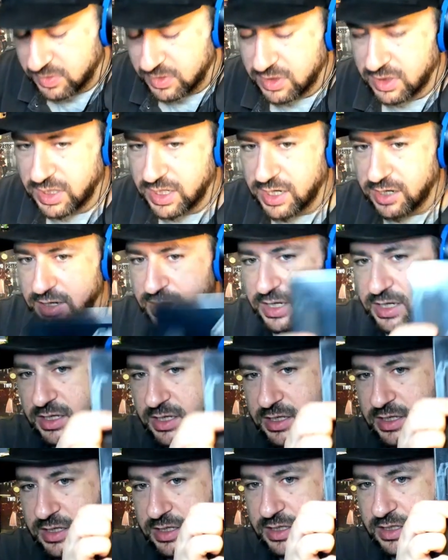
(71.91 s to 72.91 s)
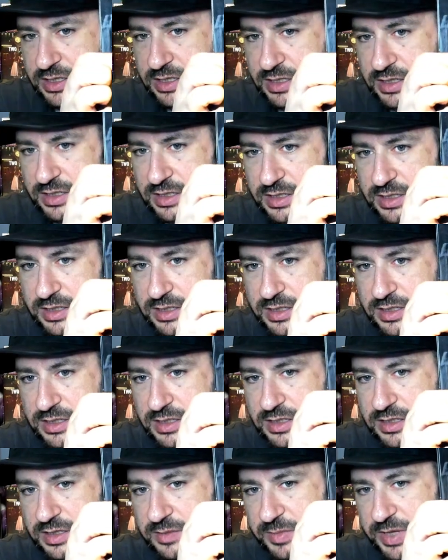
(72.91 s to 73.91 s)
glary.
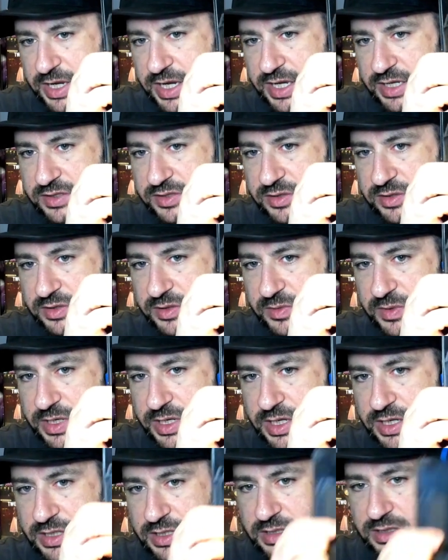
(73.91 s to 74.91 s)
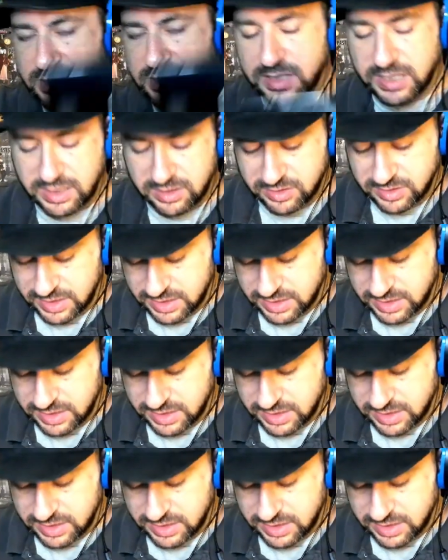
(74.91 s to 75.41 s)
My hands are in the way. I don't know how